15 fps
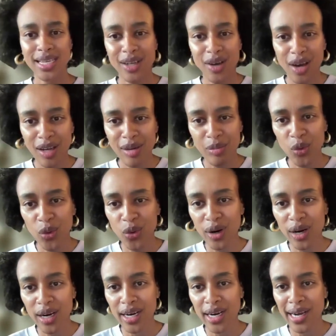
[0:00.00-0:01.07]
in on
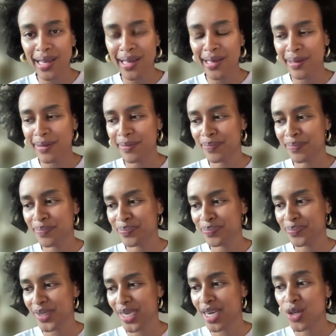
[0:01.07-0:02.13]
more?
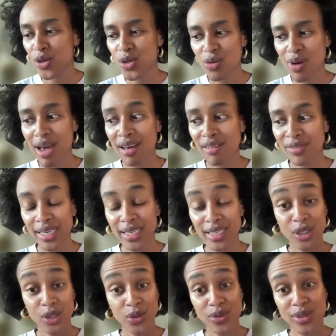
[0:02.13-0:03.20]
I know you have like a
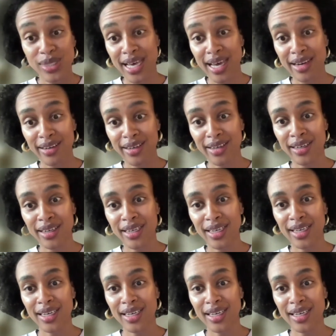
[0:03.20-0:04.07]
newsletter